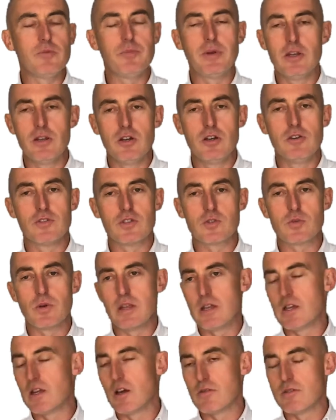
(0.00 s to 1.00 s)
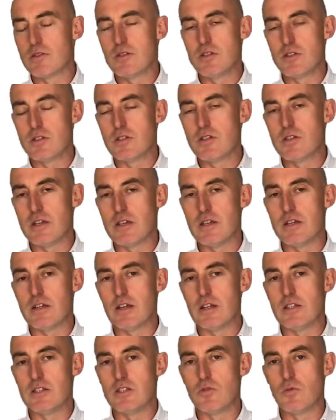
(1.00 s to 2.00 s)
be nervous when he goes into the
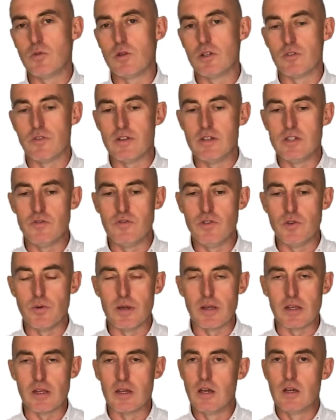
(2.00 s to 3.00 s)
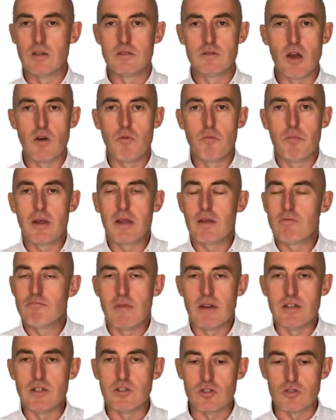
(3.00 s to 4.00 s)
world of interviewing. Don't be,
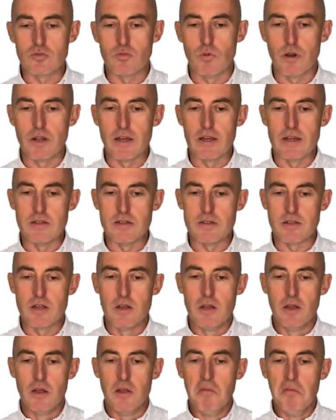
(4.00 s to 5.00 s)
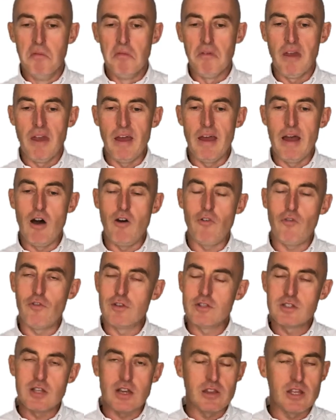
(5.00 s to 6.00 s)
it's just what it is.
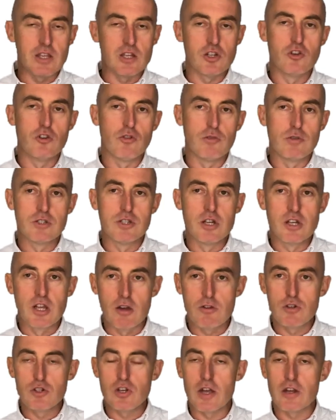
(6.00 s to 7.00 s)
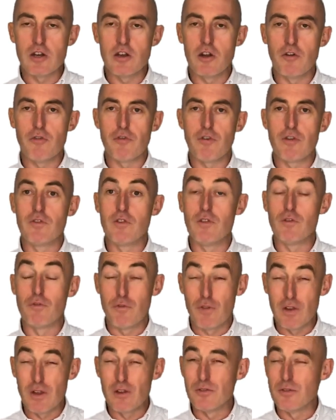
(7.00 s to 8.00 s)
Offers, I think you should always negotiate an offer if you
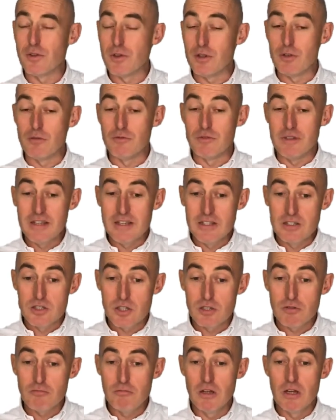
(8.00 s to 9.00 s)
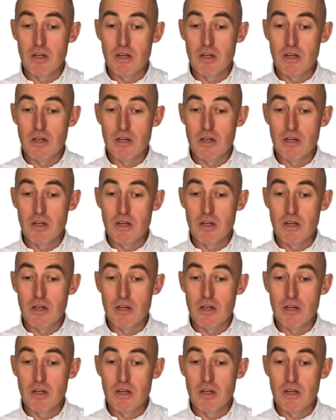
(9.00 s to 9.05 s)
feel that you need to.